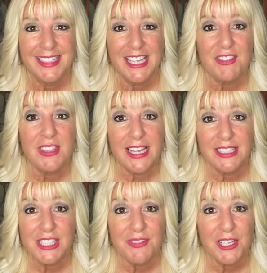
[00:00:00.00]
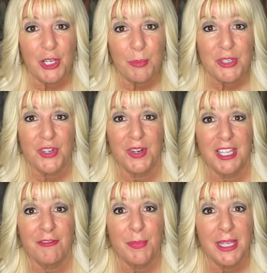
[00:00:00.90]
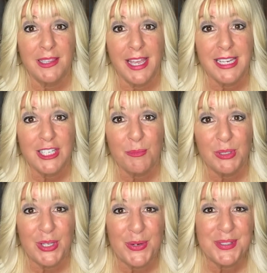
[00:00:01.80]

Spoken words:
If you like this video, be sure to give me a like down below,